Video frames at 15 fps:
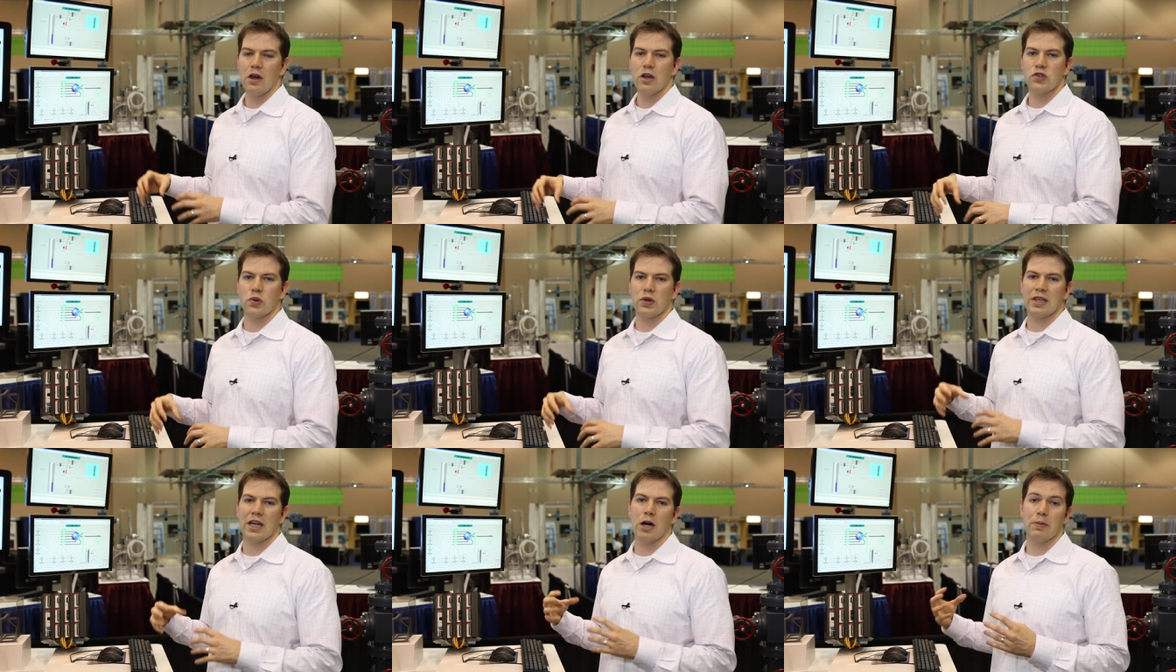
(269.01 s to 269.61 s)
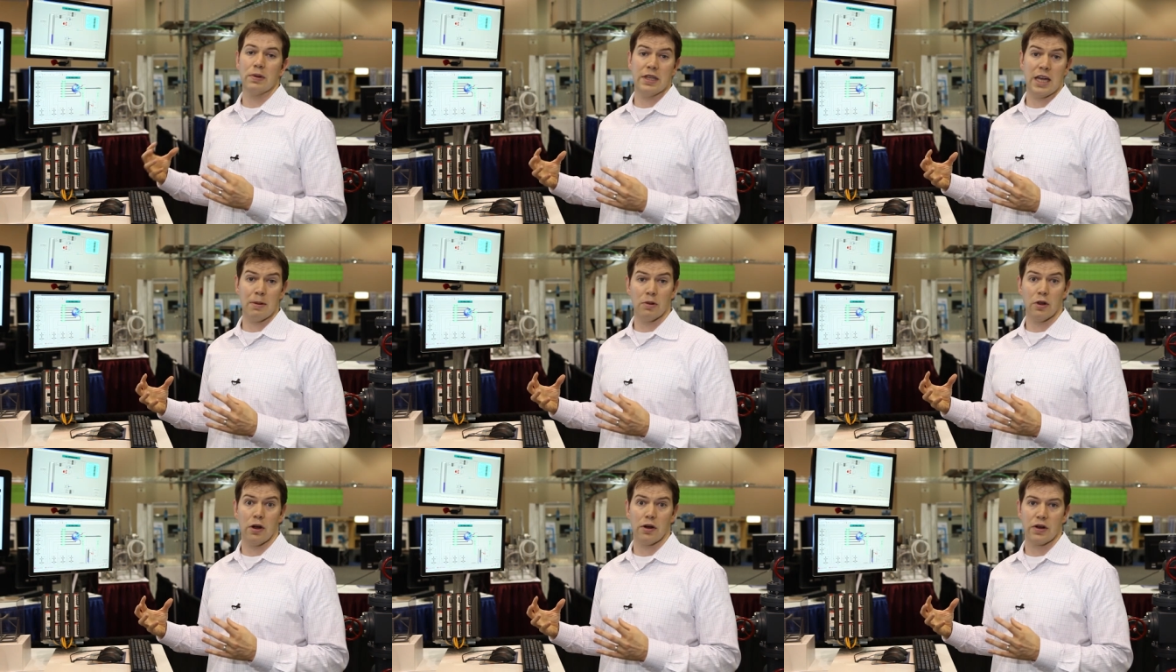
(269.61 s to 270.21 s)
so we can help
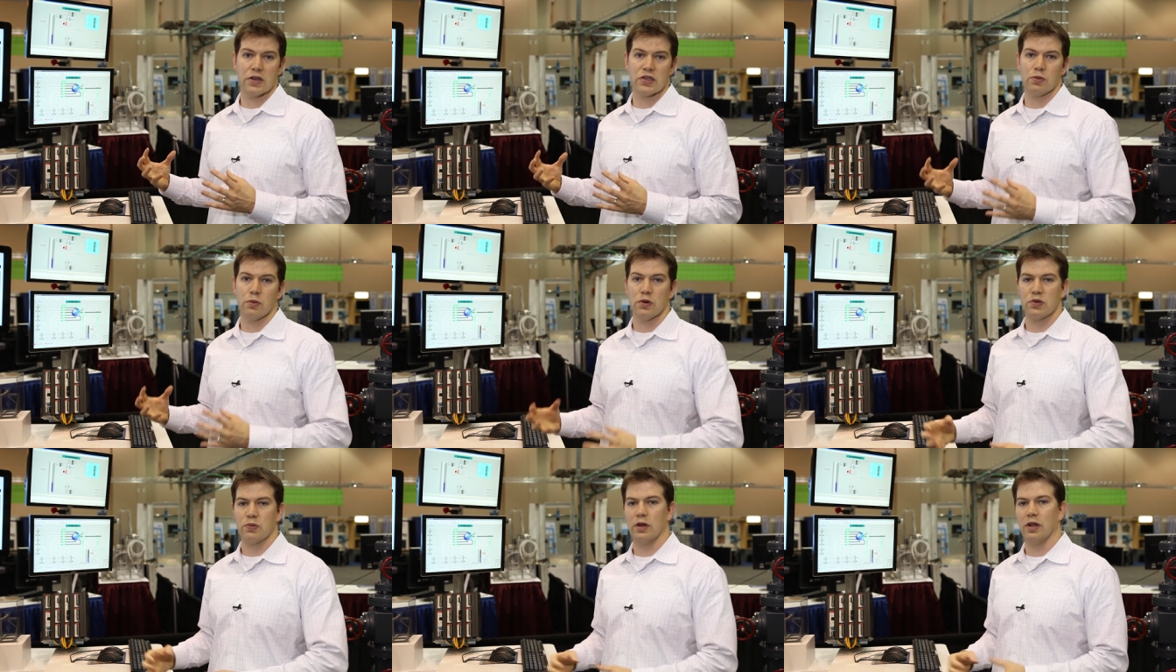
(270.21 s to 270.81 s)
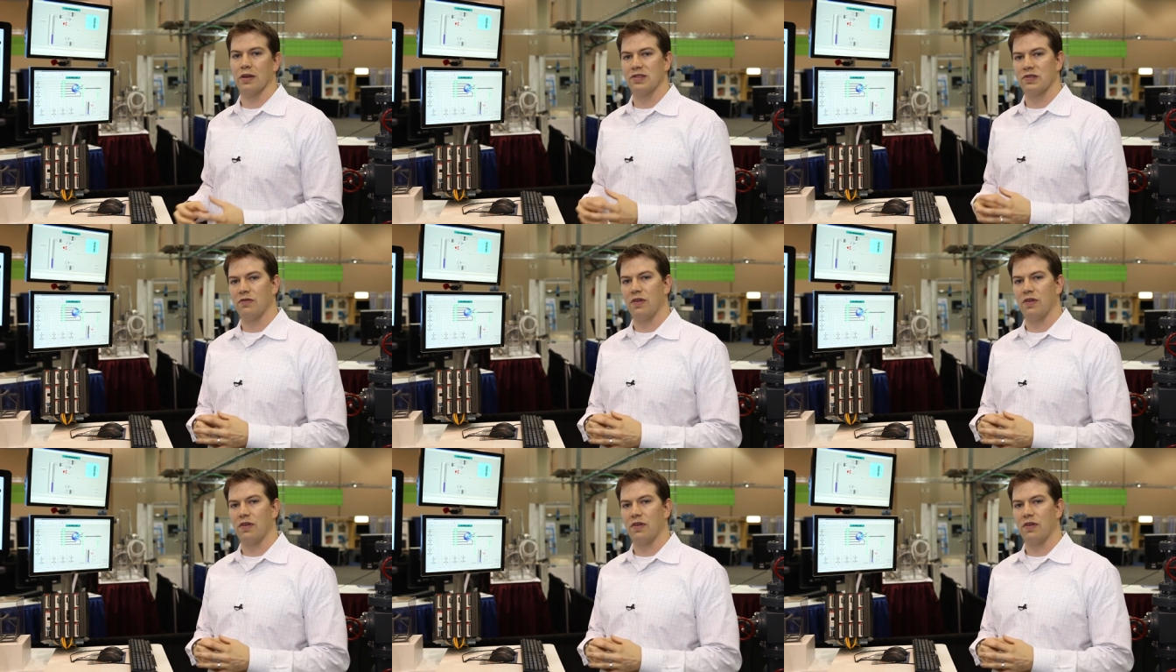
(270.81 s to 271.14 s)
enable our customers to be able to